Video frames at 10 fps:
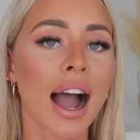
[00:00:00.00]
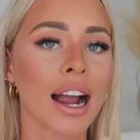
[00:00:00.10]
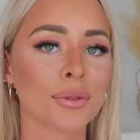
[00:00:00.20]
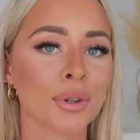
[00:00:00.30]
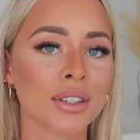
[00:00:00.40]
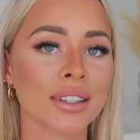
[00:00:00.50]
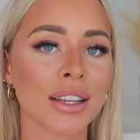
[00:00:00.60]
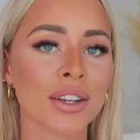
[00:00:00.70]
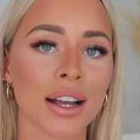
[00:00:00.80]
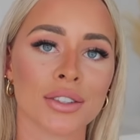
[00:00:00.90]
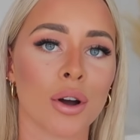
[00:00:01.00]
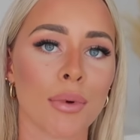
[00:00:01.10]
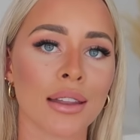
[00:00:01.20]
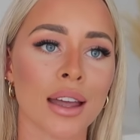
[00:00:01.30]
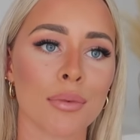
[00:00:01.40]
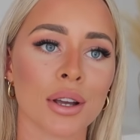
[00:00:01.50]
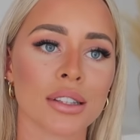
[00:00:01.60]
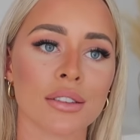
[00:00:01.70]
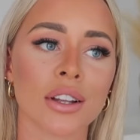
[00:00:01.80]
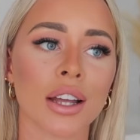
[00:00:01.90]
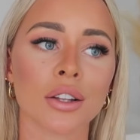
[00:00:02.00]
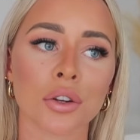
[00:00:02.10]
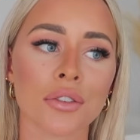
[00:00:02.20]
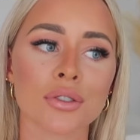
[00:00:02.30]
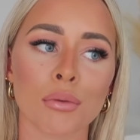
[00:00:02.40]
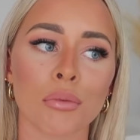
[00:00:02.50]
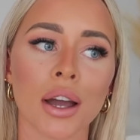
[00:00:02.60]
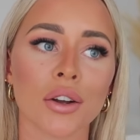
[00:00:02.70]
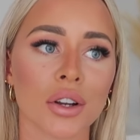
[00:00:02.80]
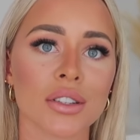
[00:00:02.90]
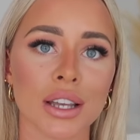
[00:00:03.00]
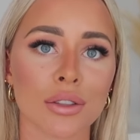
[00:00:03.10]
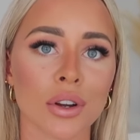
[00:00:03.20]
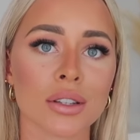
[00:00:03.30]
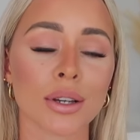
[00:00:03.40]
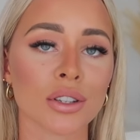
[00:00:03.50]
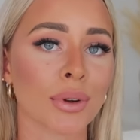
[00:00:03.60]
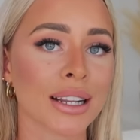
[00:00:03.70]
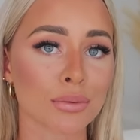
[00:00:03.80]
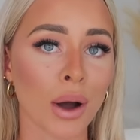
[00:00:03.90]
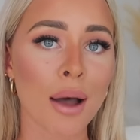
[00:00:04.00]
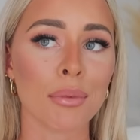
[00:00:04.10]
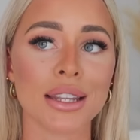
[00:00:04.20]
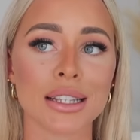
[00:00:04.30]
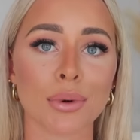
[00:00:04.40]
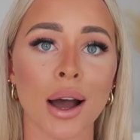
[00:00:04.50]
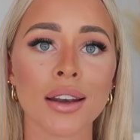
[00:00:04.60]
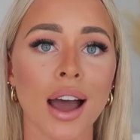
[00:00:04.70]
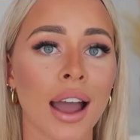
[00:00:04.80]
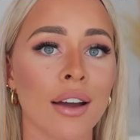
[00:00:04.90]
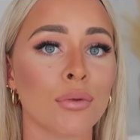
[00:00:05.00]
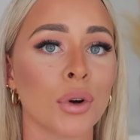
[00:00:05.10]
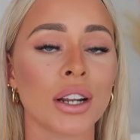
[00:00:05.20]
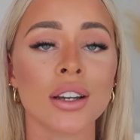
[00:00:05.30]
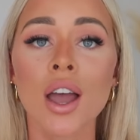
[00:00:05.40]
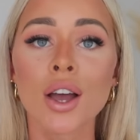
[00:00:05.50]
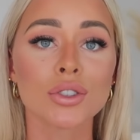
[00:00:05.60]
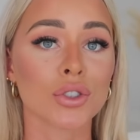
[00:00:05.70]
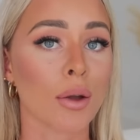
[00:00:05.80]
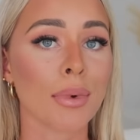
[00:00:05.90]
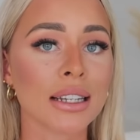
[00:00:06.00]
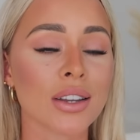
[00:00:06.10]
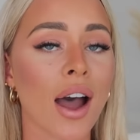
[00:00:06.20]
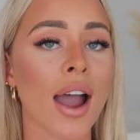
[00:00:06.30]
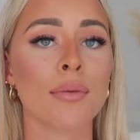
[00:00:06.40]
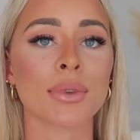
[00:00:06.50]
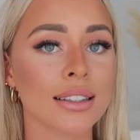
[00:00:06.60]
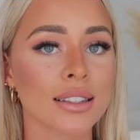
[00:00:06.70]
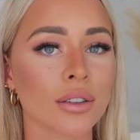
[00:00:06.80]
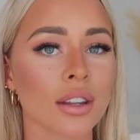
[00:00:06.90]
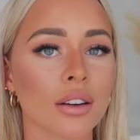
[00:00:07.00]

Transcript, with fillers: I just wanted to let you guys know about that because I feel like a lot of swimwear goes see-through through, especially when it's white. But this one, I have worn it so many times. It's still the